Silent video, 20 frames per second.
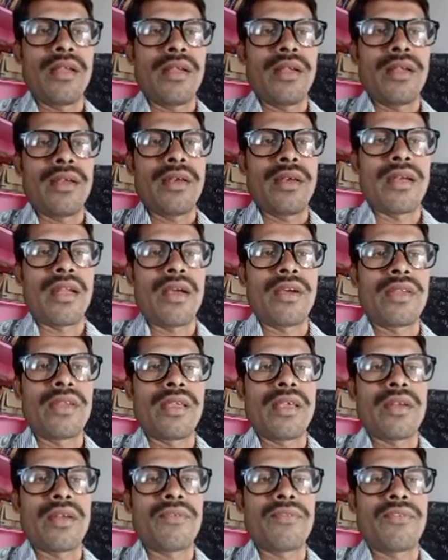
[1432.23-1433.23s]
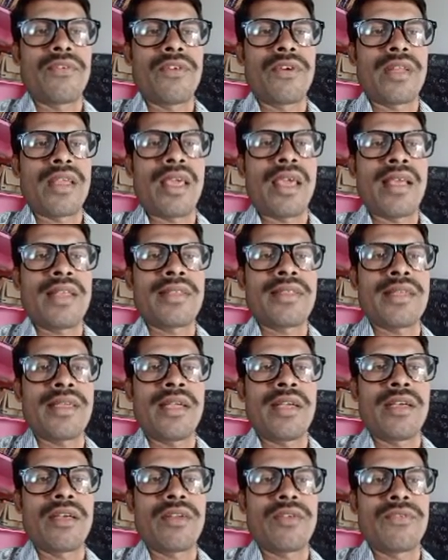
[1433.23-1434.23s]
Now here 4ac
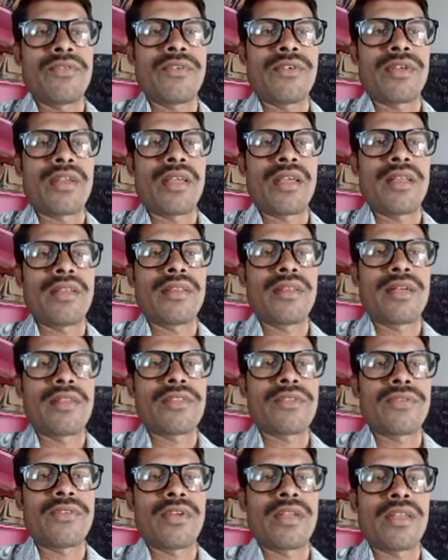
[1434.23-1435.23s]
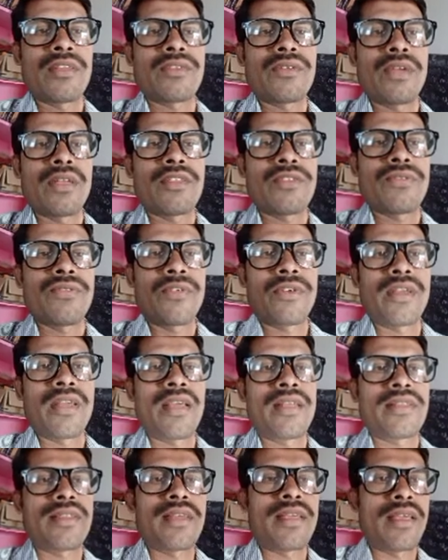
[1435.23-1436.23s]
into 4a, that is 4a square is
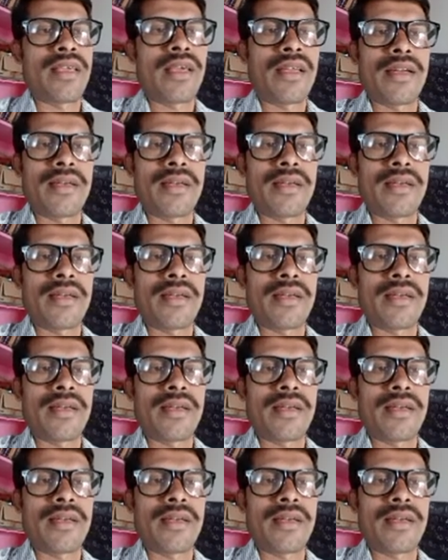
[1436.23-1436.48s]
4ac here.